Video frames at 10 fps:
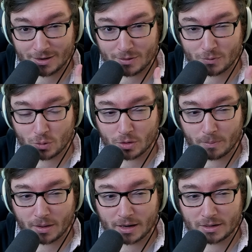for a
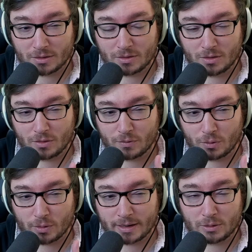combine
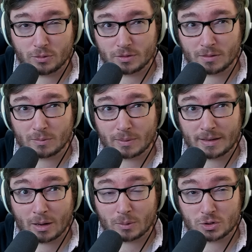for a Ludens, but
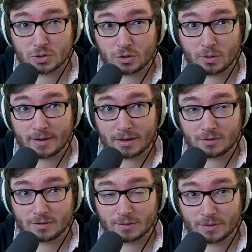now it should go down
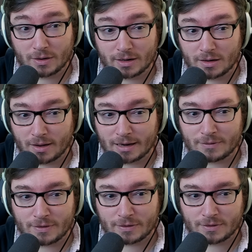to something like
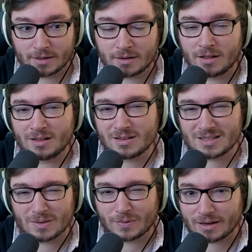950,
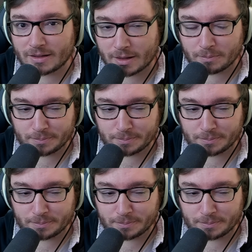something like that.